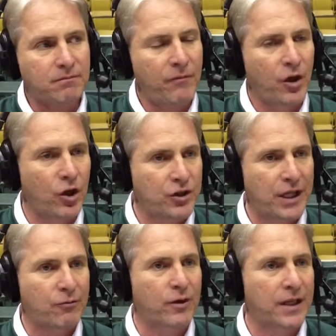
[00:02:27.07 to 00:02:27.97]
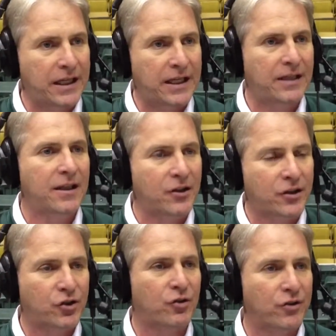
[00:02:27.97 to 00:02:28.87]
It looks like we're going to get it under
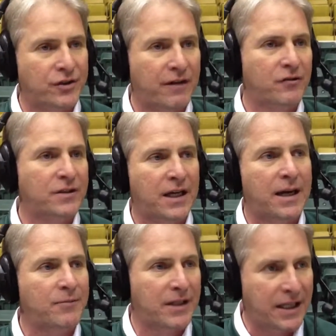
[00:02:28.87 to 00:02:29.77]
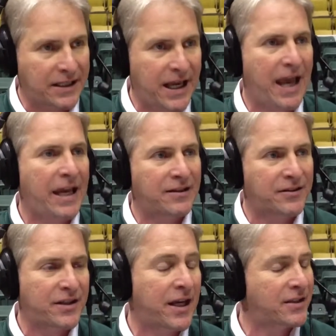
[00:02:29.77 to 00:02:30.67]
control several times and get it to
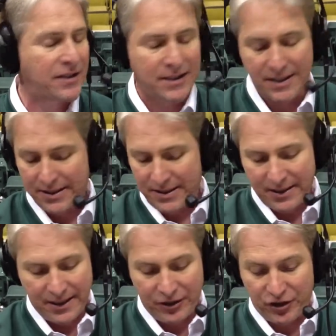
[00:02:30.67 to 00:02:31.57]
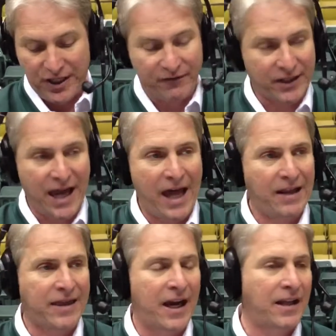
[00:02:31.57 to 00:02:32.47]
8-6. We just never got
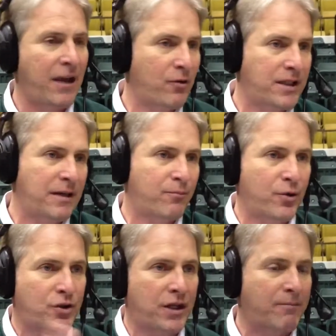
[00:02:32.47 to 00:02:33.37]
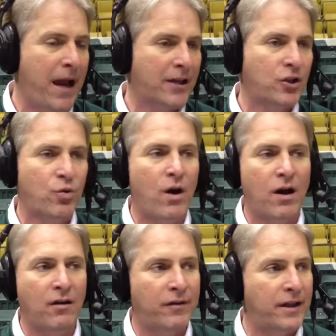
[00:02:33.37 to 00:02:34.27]
it there, and they would keep pushing it back to
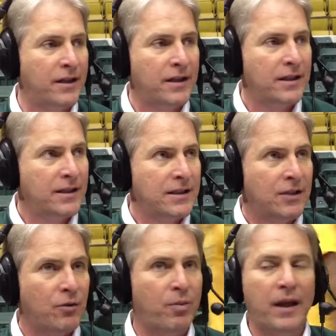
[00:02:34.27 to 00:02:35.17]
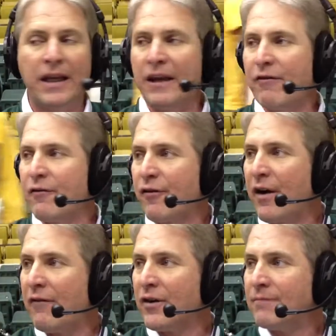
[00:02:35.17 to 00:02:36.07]
12 and played even
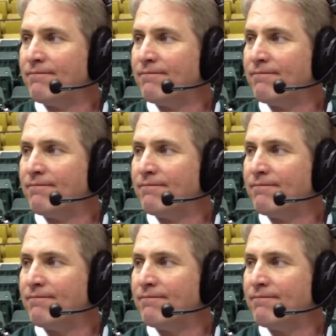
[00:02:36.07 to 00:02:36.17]
forever.